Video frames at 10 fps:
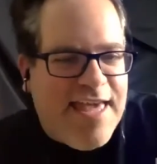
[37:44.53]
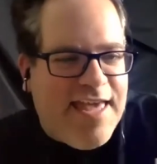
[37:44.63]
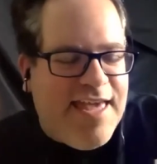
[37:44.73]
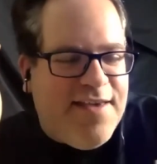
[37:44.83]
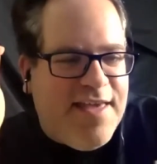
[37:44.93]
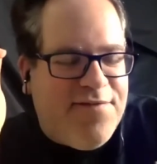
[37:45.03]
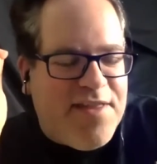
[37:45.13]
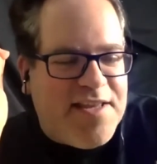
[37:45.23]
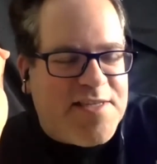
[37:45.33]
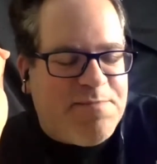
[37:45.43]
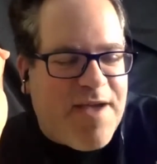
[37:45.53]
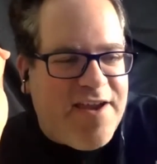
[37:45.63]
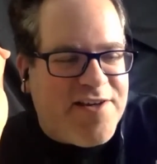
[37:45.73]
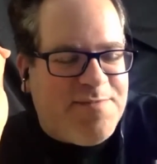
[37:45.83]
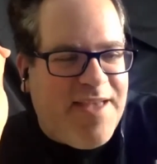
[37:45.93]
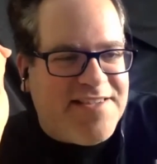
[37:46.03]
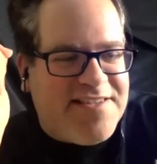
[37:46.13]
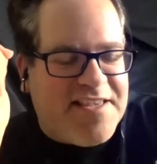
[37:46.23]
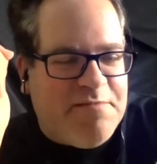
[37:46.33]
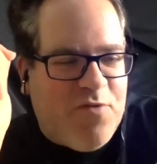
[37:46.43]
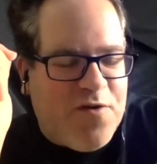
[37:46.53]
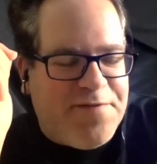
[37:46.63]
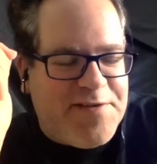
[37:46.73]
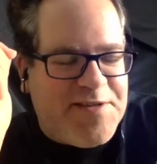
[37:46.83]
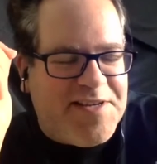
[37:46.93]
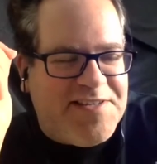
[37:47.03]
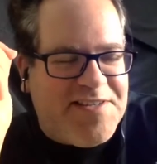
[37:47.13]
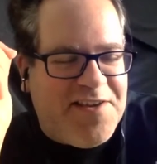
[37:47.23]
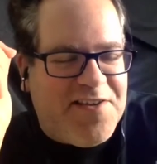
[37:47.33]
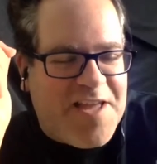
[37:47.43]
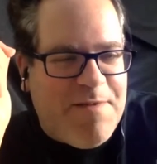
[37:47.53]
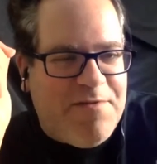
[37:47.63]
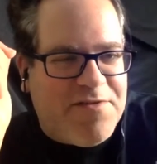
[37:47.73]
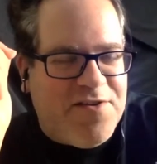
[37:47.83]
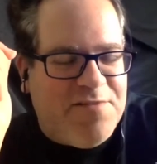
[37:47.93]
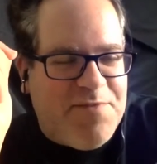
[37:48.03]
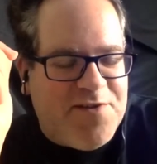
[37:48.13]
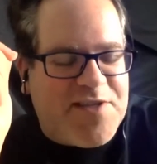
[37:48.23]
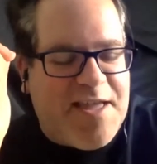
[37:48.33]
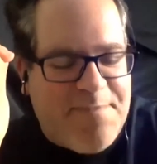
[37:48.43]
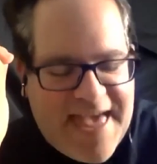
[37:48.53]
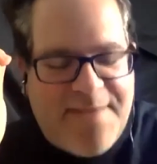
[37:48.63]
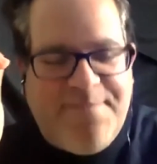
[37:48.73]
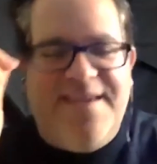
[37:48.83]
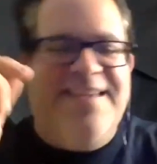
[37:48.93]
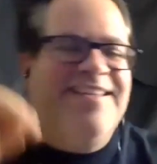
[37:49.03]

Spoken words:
if it inspires bands like Amorphous to continue to come out with good music, I'm happy.